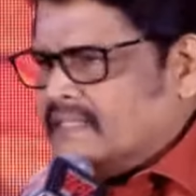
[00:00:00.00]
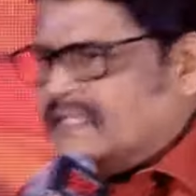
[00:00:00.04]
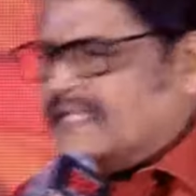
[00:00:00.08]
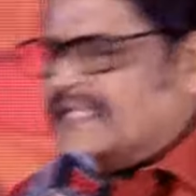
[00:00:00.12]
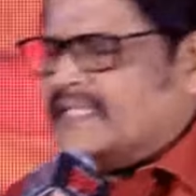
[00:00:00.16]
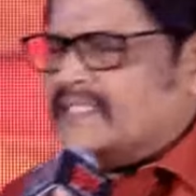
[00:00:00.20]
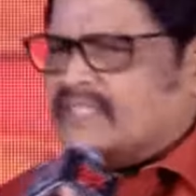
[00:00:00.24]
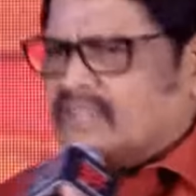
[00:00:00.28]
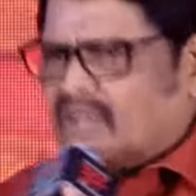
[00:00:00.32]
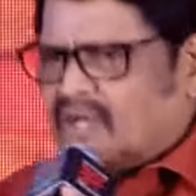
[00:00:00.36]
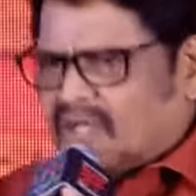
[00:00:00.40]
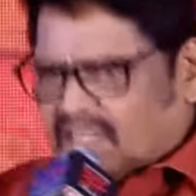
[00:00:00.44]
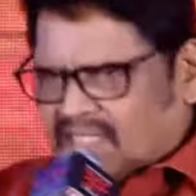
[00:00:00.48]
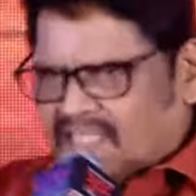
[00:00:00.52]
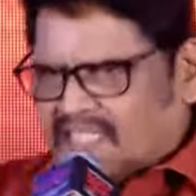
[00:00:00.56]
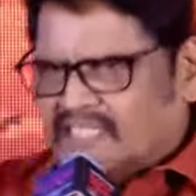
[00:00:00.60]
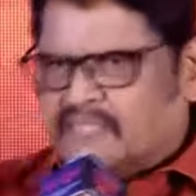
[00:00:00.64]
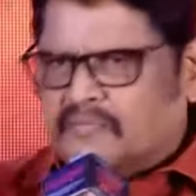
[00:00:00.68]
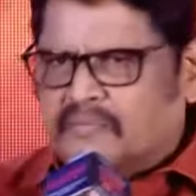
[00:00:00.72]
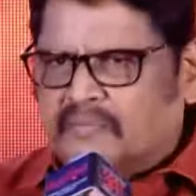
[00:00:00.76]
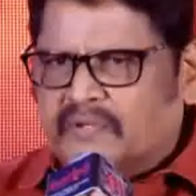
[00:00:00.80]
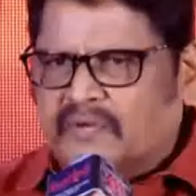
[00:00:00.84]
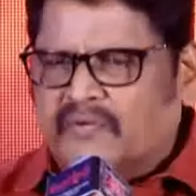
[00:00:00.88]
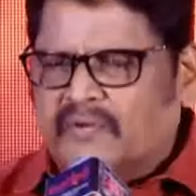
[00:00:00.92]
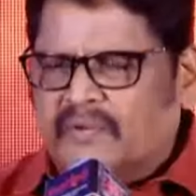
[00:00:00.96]
saw this
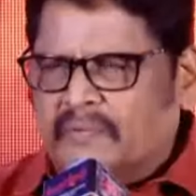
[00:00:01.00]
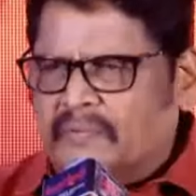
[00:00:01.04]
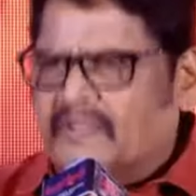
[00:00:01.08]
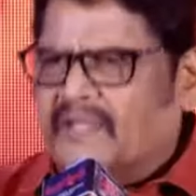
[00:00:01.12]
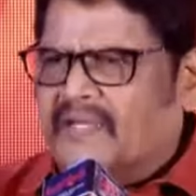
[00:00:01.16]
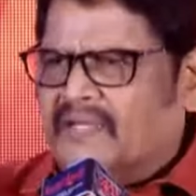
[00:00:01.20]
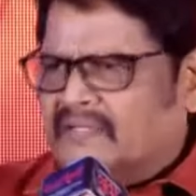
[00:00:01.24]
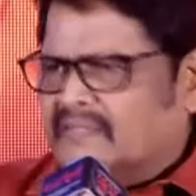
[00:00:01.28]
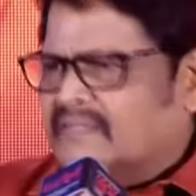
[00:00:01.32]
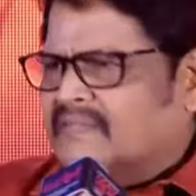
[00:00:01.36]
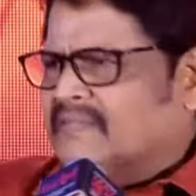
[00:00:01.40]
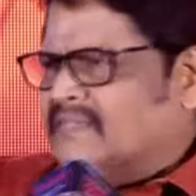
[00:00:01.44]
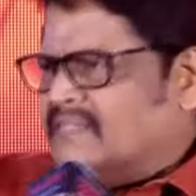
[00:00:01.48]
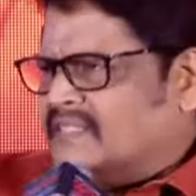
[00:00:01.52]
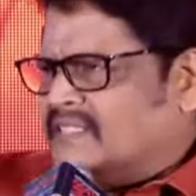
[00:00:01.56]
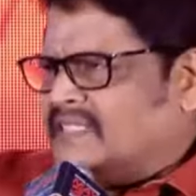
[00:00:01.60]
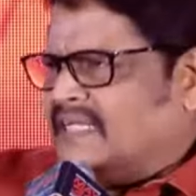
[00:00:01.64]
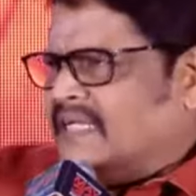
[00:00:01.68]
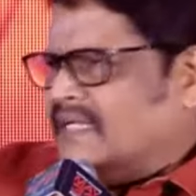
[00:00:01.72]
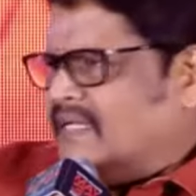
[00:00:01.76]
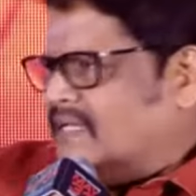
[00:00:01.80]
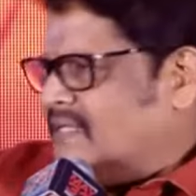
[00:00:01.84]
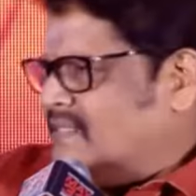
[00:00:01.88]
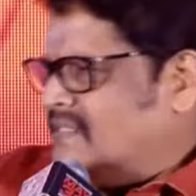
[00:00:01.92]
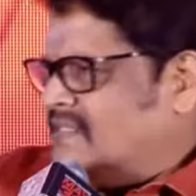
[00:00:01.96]
movie in
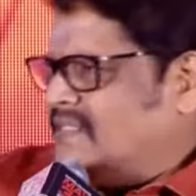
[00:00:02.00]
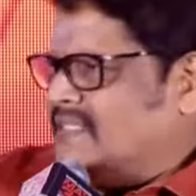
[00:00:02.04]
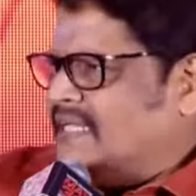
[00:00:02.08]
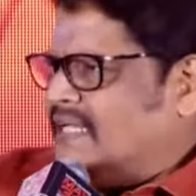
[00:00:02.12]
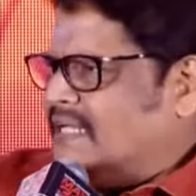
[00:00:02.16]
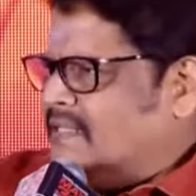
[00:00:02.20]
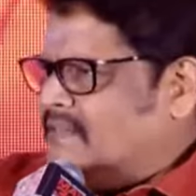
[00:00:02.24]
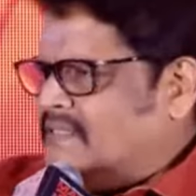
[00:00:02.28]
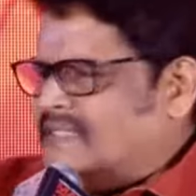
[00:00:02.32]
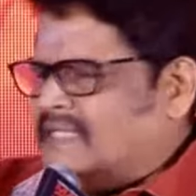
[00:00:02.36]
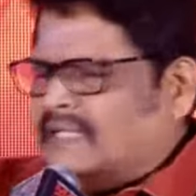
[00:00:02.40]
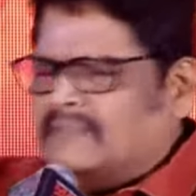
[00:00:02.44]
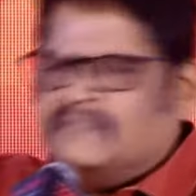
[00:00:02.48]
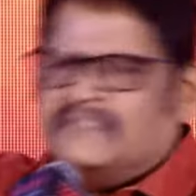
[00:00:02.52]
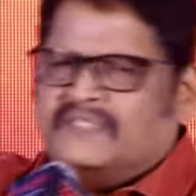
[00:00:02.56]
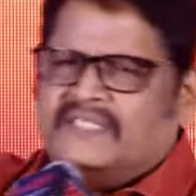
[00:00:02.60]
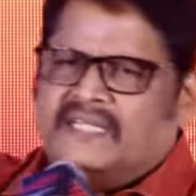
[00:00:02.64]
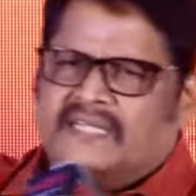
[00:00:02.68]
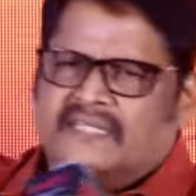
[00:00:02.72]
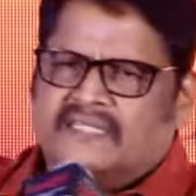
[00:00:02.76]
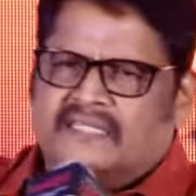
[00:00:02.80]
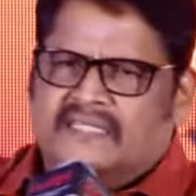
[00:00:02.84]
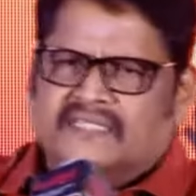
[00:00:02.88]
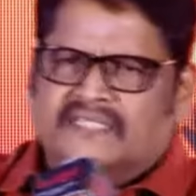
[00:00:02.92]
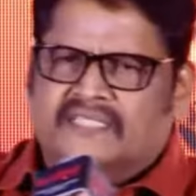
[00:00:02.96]
some
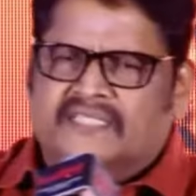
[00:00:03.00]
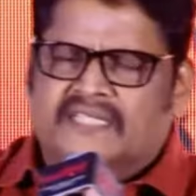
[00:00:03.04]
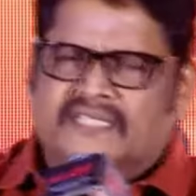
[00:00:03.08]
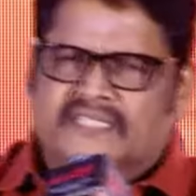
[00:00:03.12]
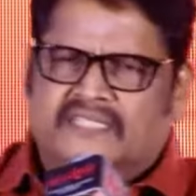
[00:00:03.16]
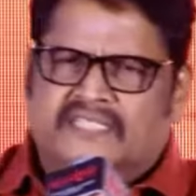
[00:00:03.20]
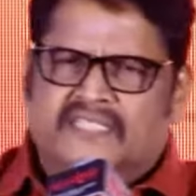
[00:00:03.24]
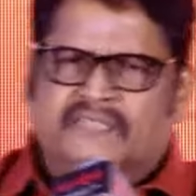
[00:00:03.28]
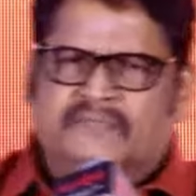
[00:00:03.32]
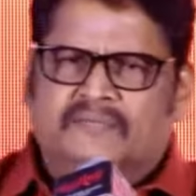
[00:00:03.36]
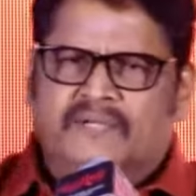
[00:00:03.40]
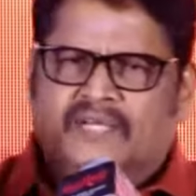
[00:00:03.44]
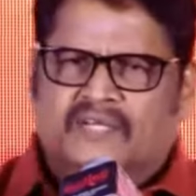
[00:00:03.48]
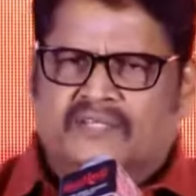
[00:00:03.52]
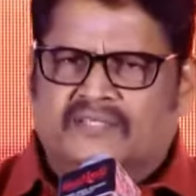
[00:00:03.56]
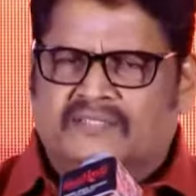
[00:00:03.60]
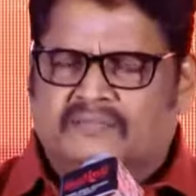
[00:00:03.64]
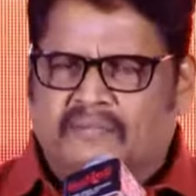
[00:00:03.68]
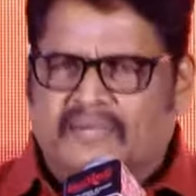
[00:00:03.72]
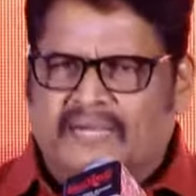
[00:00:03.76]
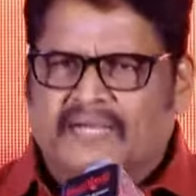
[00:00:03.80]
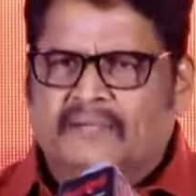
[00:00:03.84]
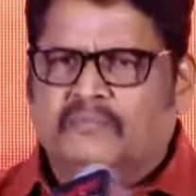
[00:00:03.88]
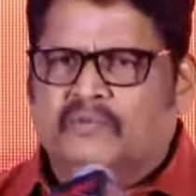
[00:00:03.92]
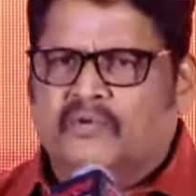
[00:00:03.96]
circumstances because
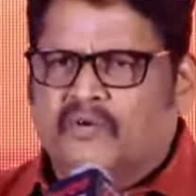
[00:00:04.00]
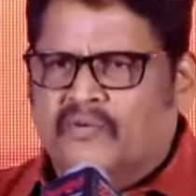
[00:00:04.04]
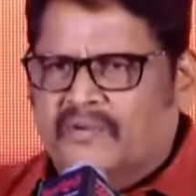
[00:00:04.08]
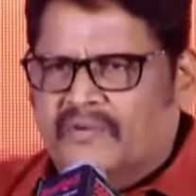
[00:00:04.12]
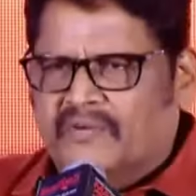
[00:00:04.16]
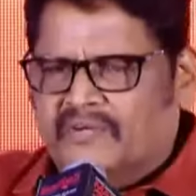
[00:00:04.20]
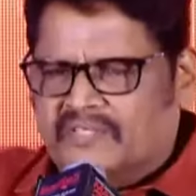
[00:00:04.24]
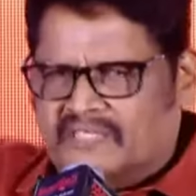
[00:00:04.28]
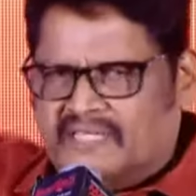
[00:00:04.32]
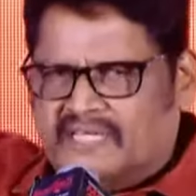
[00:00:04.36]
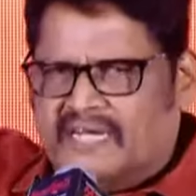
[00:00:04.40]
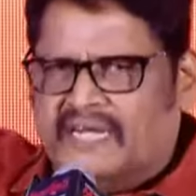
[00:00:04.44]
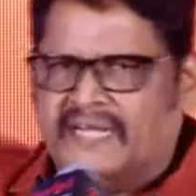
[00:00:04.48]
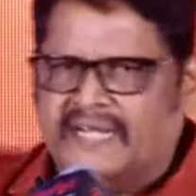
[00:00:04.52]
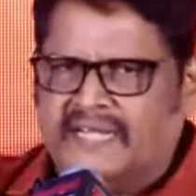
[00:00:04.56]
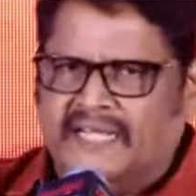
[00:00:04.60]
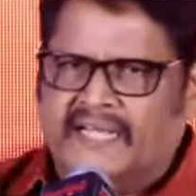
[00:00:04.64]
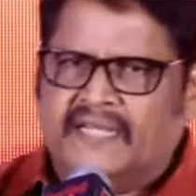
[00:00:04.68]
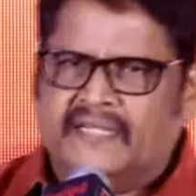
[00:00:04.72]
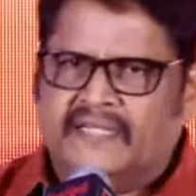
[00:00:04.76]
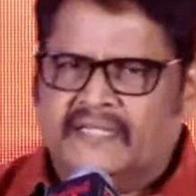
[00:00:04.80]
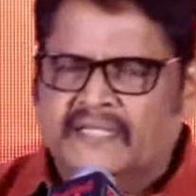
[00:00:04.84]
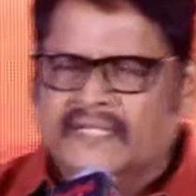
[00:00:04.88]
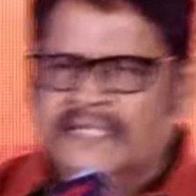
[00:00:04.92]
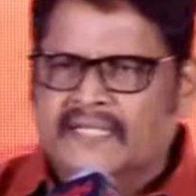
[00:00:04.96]
my movie was running
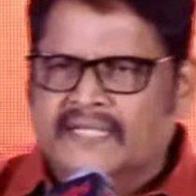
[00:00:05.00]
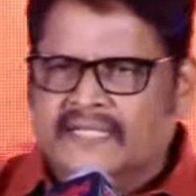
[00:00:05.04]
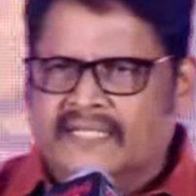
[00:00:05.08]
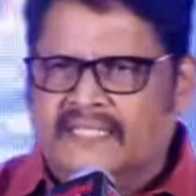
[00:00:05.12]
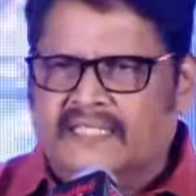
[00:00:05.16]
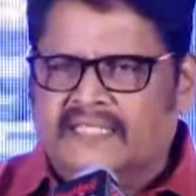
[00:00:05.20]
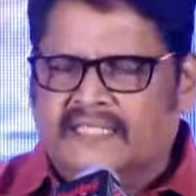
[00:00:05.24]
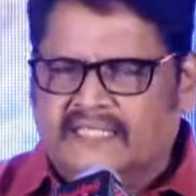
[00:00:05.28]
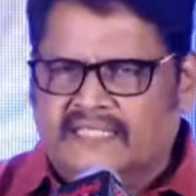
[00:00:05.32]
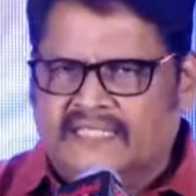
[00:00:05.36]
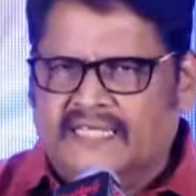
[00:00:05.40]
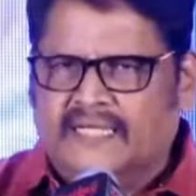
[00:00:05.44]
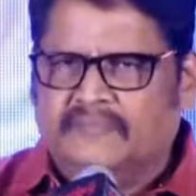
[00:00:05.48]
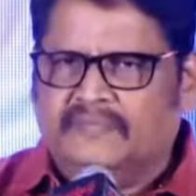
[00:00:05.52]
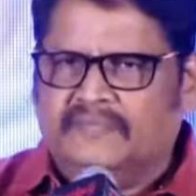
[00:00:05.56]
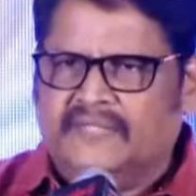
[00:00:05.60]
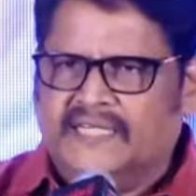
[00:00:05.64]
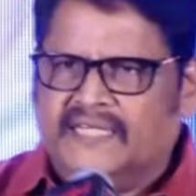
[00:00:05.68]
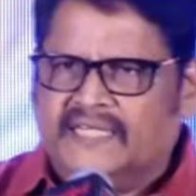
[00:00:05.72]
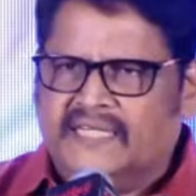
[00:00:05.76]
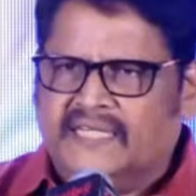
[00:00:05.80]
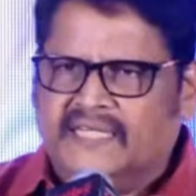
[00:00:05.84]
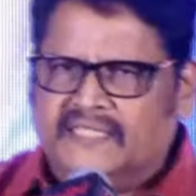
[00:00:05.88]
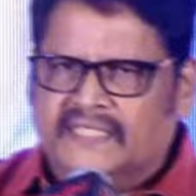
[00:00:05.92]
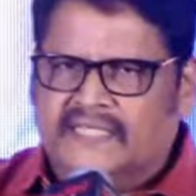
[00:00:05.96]
in the same
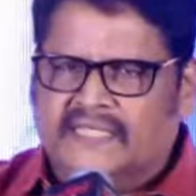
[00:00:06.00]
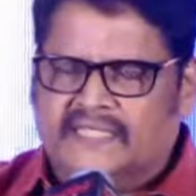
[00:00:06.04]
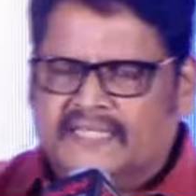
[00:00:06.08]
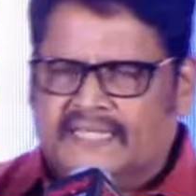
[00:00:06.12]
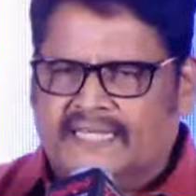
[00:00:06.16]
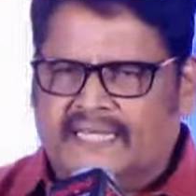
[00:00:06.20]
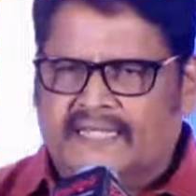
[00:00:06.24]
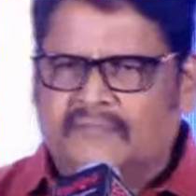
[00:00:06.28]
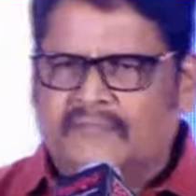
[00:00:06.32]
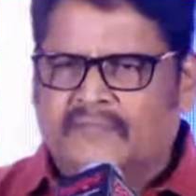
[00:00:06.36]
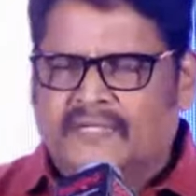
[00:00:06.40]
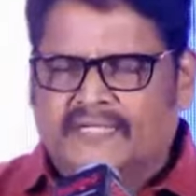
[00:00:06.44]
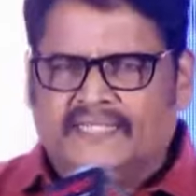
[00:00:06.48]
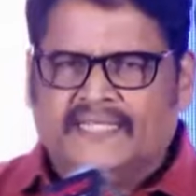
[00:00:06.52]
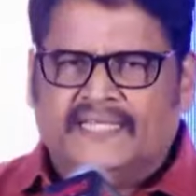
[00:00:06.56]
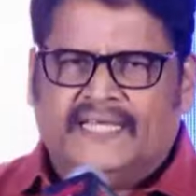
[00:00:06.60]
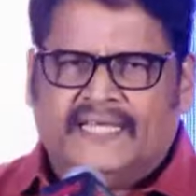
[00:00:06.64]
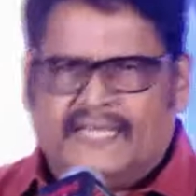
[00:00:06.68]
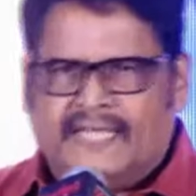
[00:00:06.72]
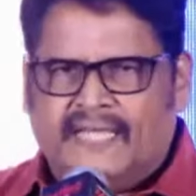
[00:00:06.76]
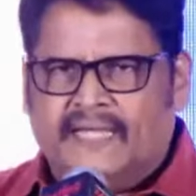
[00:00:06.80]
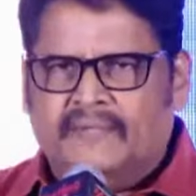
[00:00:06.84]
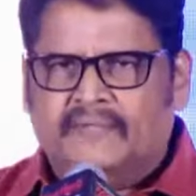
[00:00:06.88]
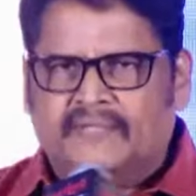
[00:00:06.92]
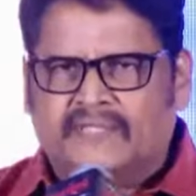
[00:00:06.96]
theatre at that time, and they
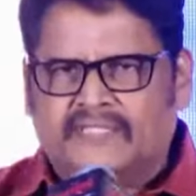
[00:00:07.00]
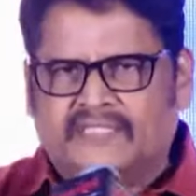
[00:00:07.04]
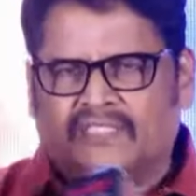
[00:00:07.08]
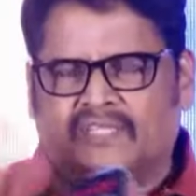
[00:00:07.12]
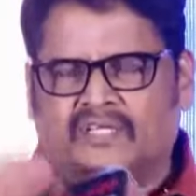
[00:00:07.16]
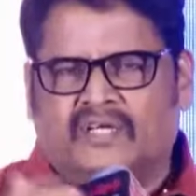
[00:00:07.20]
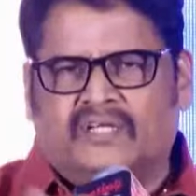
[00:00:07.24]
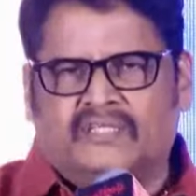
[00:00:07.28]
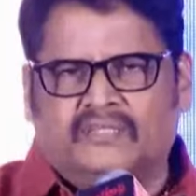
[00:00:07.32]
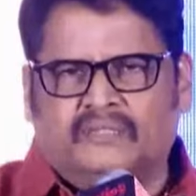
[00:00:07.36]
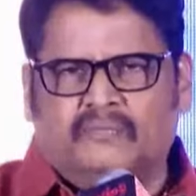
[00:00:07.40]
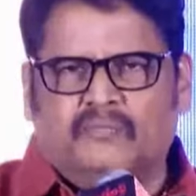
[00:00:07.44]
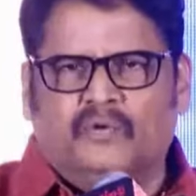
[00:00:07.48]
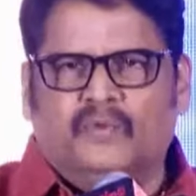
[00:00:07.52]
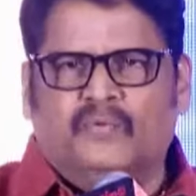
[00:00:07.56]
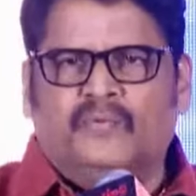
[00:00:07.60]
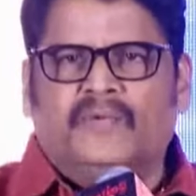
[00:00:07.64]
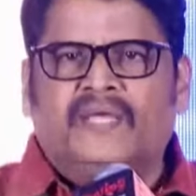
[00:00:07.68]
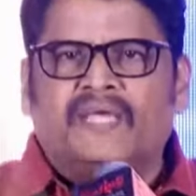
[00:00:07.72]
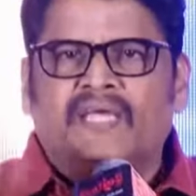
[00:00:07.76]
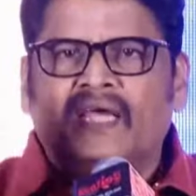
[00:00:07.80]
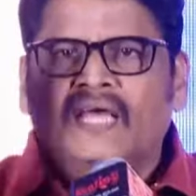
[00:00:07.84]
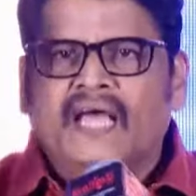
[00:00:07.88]
came and saw the movie,